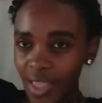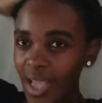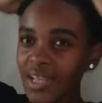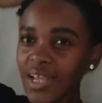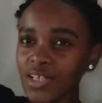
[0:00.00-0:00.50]

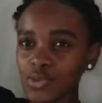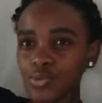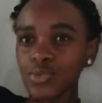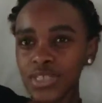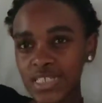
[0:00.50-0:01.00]
I like
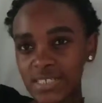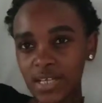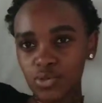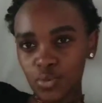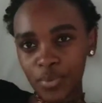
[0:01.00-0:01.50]
to
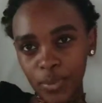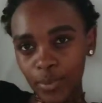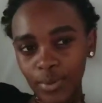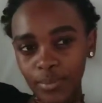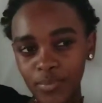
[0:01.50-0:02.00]
listen to
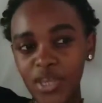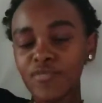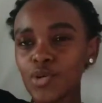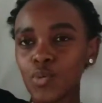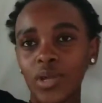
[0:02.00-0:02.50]
people,
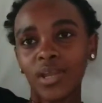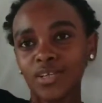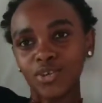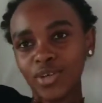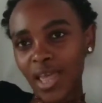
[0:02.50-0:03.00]
even when I
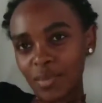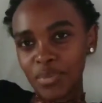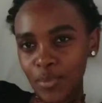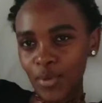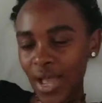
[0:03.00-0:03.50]
don't like
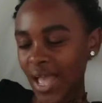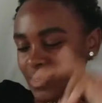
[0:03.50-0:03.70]
people,